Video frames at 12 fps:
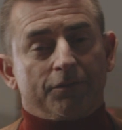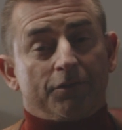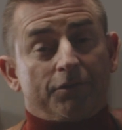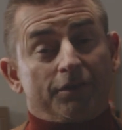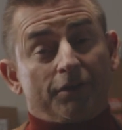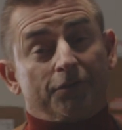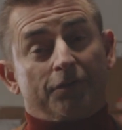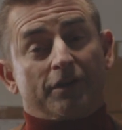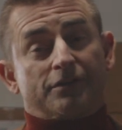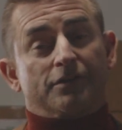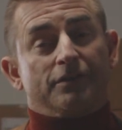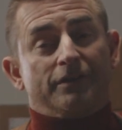your sales
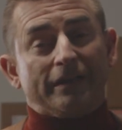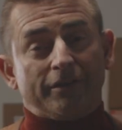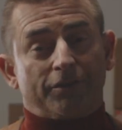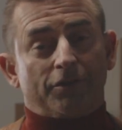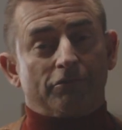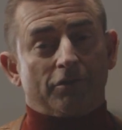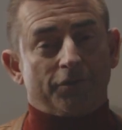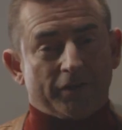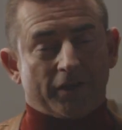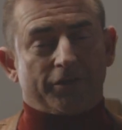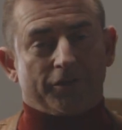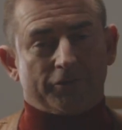function needs to reflect this